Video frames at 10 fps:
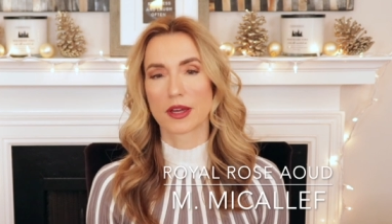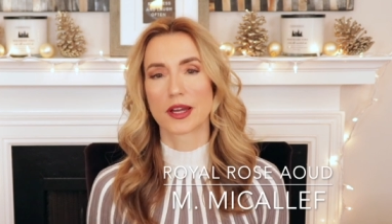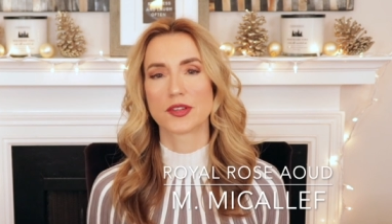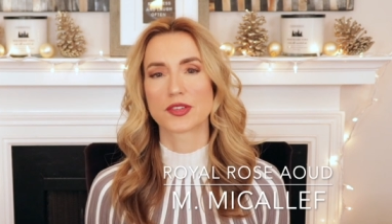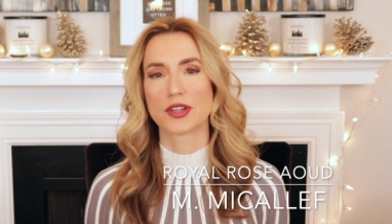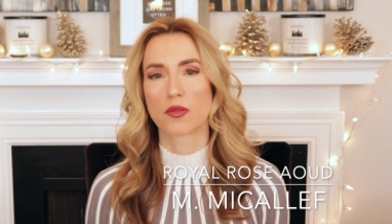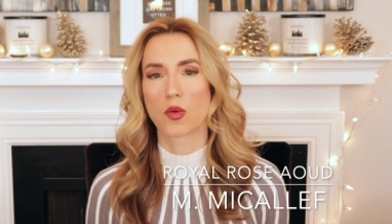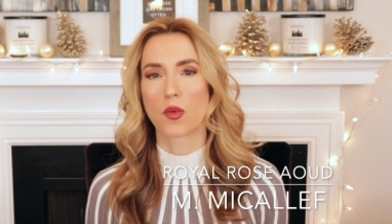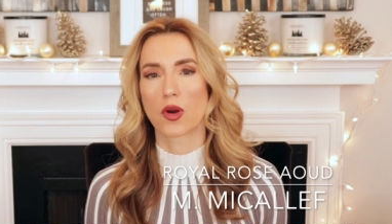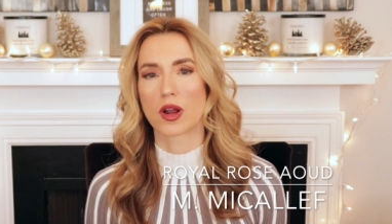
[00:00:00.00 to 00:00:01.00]
I just never
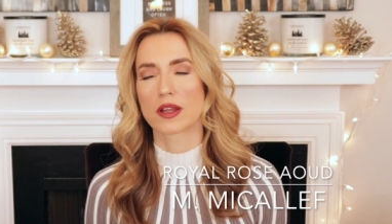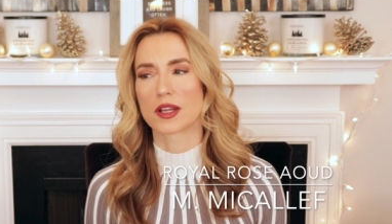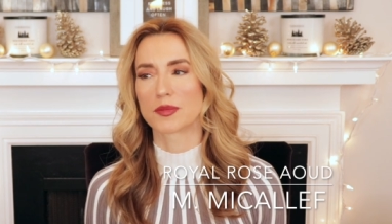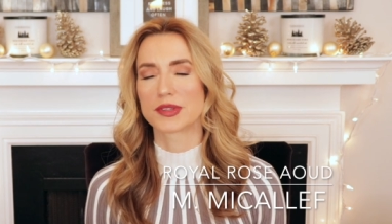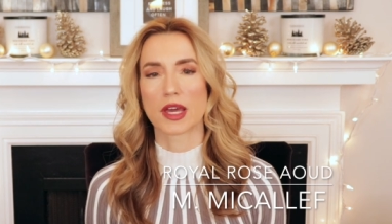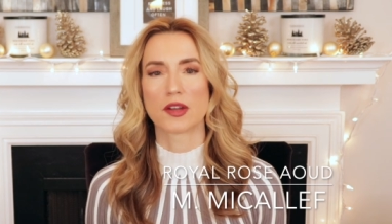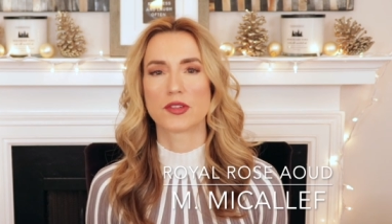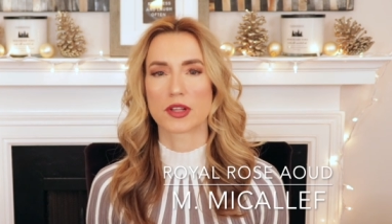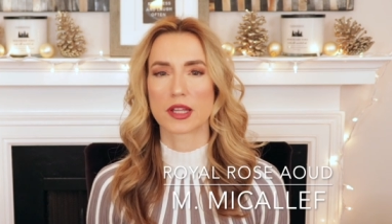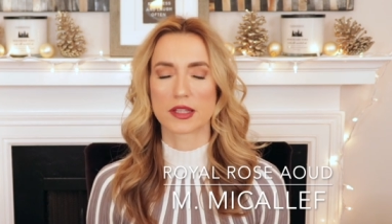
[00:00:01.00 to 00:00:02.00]
wore it and I'm sad
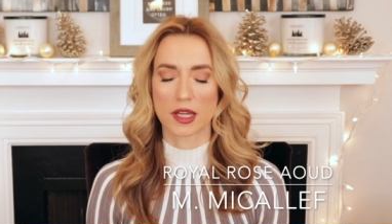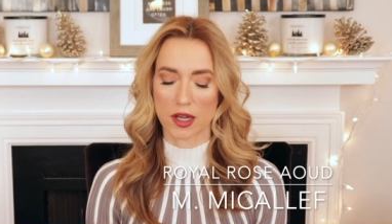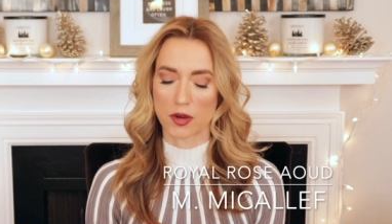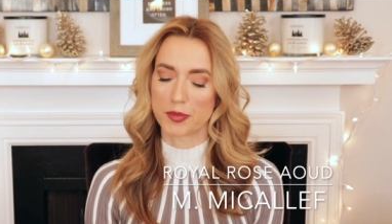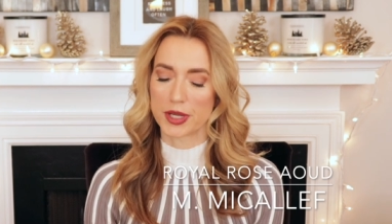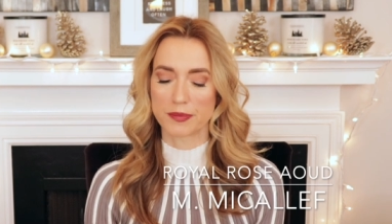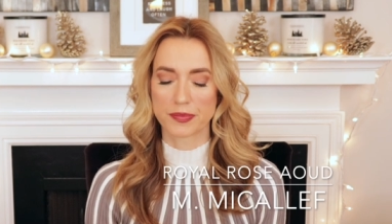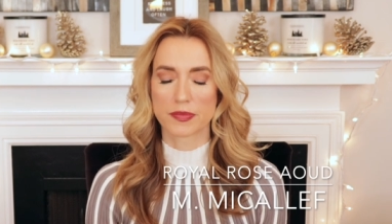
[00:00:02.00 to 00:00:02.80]
to let that go. But